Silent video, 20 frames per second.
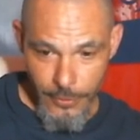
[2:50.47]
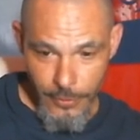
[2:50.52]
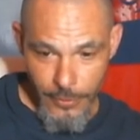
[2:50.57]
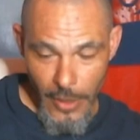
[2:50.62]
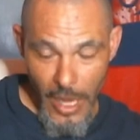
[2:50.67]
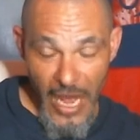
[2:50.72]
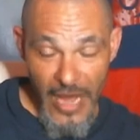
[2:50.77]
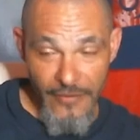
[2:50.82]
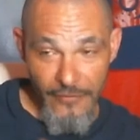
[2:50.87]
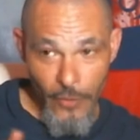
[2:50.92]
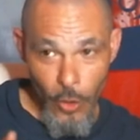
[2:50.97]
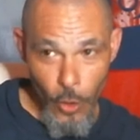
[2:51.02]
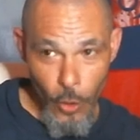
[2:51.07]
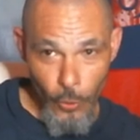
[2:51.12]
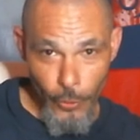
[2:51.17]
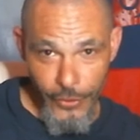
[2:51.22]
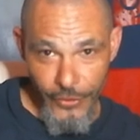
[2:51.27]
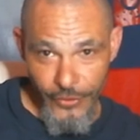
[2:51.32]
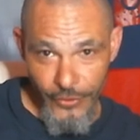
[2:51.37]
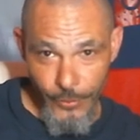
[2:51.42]
I've
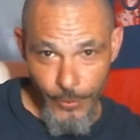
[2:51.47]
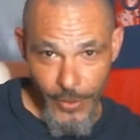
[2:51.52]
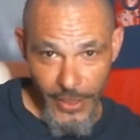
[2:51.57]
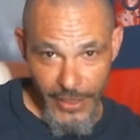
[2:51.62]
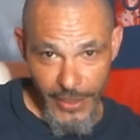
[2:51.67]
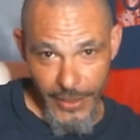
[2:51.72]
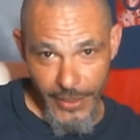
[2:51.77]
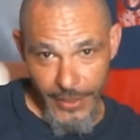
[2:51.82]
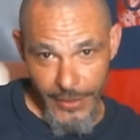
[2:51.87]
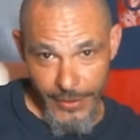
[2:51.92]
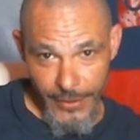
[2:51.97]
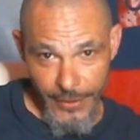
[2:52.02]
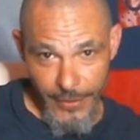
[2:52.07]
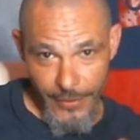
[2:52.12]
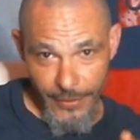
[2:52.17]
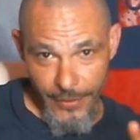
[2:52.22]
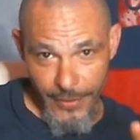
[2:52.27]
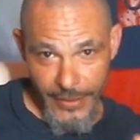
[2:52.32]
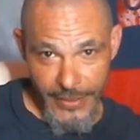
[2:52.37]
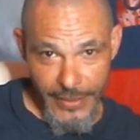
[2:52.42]
always been
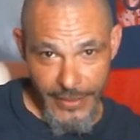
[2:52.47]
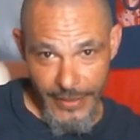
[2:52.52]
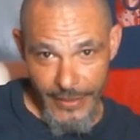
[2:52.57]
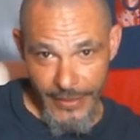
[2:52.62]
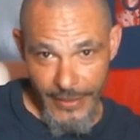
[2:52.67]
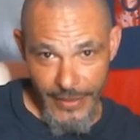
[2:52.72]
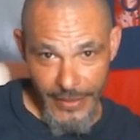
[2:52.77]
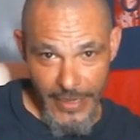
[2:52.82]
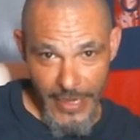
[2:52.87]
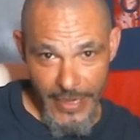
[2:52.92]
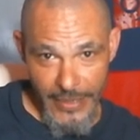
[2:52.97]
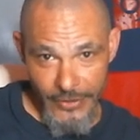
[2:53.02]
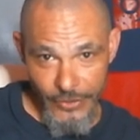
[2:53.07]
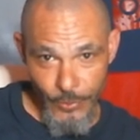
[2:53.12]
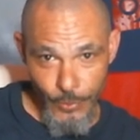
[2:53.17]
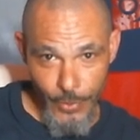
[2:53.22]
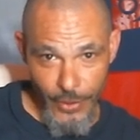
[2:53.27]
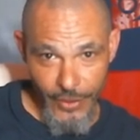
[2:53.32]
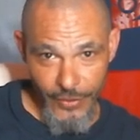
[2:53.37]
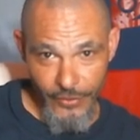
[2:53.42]
the kid that got his
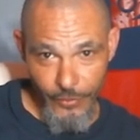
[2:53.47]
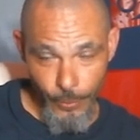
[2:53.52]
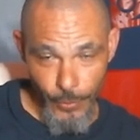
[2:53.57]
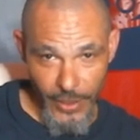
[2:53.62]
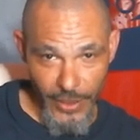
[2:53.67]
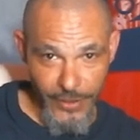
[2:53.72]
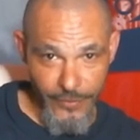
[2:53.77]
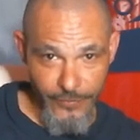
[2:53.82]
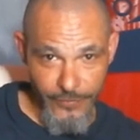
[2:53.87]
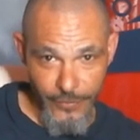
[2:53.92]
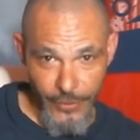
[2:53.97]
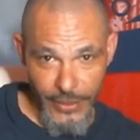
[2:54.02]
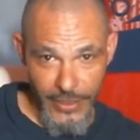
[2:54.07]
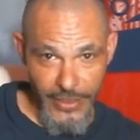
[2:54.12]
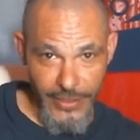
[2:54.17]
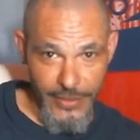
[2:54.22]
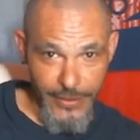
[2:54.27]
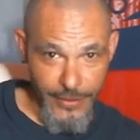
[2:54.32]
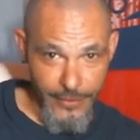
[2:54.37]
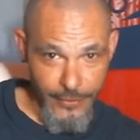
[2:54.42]
butt spanked for getting
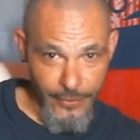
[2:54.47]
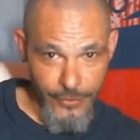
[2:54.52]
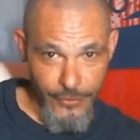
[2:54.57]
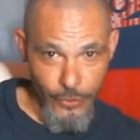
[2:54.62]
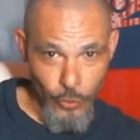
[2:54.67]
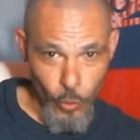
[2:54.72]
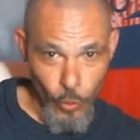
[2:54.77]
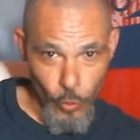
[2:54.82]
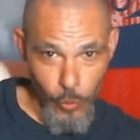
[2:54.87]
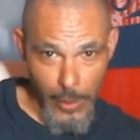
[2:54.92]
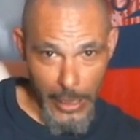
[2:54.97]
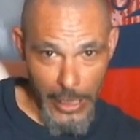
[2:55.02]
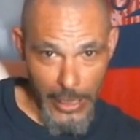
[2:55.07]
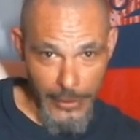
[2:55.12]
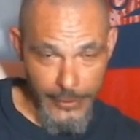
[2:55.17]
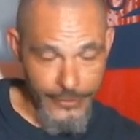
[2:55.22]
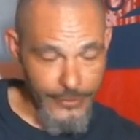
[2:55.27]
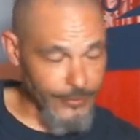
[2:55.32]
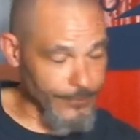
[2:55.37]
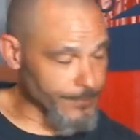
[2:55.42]
in the
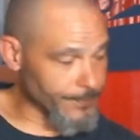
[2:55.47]
toolbox.